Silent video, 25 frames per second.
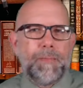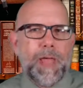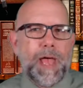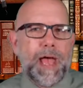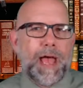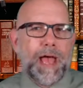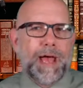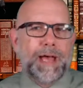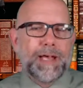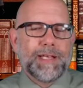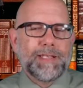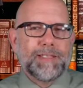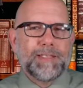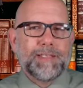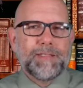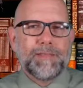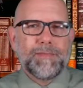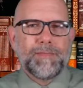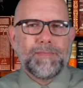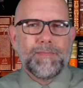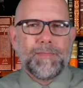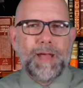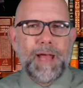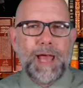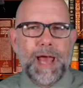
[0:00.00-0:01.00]

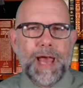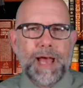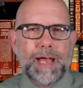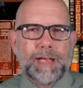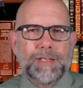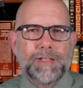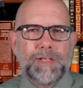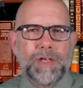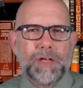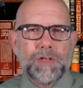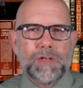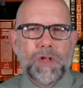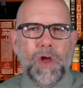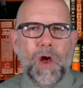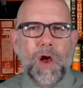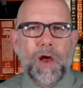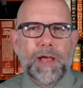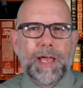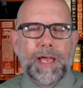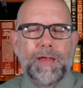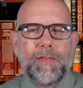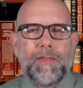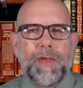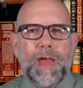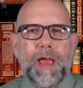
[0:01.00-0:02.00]
as they're
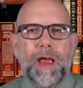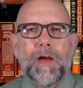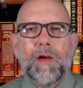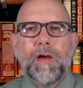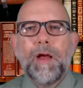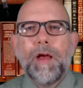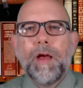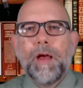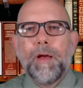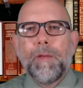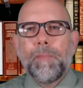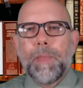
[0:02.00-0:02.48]
talking there,